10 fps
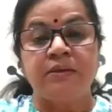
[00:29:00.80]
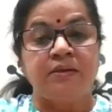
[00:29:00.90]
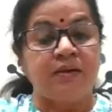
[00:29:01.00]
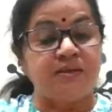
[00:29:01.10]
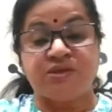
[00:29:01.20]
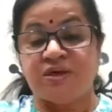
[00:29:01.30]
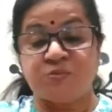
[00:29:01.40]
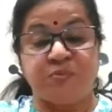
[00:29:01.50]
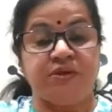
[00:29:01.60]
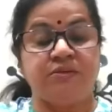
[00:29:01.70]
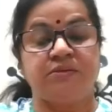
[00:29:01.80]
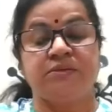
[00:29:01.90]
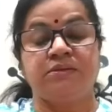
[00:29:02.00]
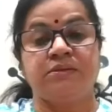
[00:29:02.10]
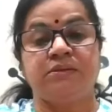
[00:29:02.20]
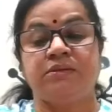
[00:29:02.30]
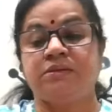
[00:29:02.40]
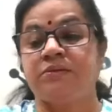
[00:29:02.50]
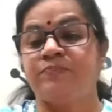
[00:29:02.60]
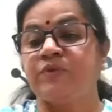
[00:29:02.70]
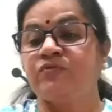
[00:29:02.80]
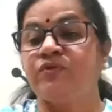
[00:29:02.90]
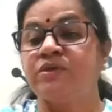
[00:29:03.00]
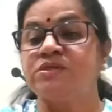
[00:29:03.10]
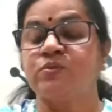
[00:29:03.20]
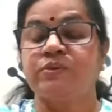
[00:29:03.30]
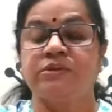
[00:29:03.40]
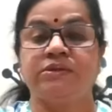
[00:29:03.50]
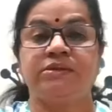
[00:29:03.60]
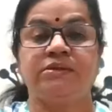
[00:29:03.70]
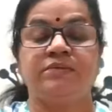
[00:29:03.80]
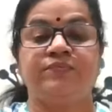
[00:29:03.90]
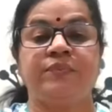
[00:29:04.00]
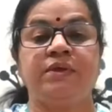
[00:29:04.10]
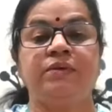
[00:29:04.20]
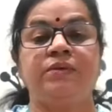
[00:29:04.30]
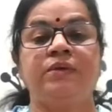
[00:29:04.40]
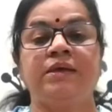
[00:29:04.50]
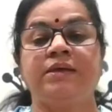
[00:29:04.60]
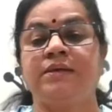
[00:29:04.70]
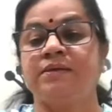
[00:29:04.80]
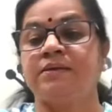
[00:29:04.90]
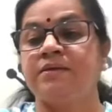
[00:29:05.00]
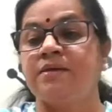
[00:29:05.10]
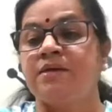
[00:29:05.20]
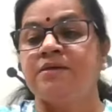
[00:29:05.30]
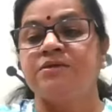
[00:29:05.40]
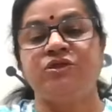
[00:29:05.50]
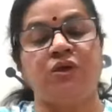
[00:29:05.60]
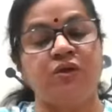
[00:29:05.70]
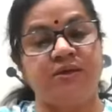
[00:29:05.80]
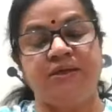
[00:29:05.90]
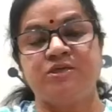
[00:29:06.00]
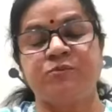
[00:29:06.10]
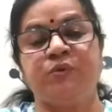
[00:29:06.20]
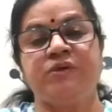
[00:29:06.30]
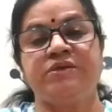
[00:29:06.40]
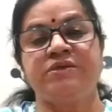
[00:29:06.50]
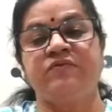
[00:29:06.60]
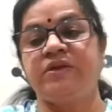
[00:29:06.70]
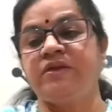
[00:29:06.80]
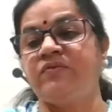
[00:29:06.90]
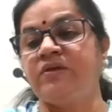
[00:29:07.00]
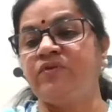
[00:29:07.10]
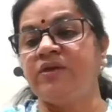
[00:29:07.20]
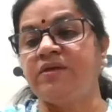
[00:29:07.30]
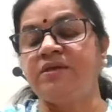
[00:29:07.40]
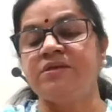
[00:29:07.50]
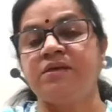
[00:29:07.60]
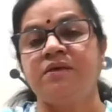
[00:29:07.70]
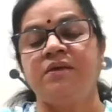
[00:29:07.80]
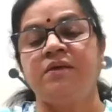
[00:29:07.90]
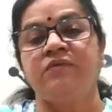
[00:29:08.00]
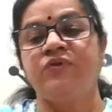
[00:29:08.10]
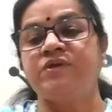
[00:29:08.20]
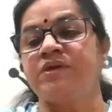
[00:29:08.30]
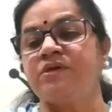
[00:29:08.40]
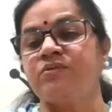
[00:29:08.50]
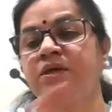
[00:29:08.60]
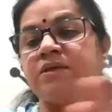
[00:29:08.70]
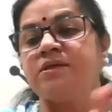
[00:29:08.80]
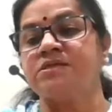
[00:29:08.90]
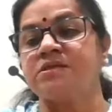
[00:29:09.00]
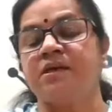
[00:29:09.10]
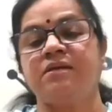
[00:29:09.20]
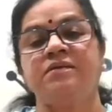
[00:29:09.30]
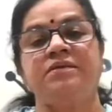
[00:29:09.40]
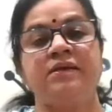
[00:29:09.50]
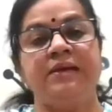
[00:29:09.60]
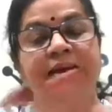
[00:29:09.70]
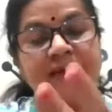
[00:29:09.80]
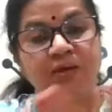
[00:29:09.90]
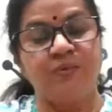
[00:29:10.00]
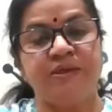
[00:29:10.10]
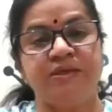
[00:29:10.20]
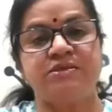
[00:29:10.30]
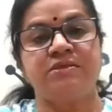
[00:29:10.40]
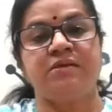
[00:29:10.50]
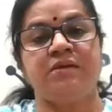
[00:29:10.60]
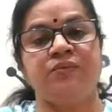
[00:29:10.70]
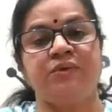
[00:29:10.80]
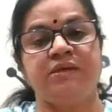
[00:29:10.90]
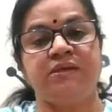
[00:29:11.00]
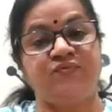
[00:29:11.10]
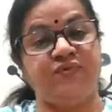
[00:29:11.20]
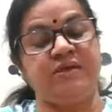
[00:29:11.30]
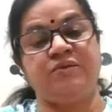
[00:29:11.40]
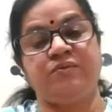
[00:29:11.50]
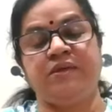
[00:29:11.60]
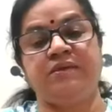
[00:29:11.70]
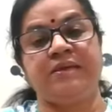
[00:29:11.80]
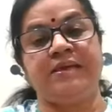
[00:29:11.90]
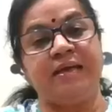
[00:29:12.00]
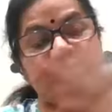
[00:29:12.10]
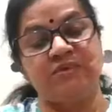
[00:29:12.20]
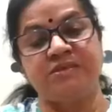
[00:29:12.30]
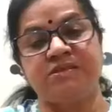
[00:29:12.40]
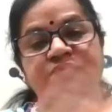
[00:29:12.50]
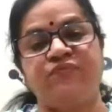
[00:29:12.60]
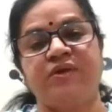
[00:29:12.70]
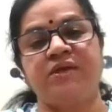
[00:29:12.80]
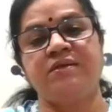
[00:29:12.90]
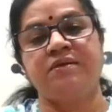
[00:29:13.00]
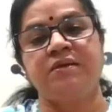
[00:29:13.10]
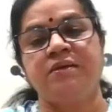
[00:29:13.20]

like Shakespeare and Wordsworth, you know, like John Keats' poetry. Whenever we read, we try to understand their language, you know, in a different way. That language is different.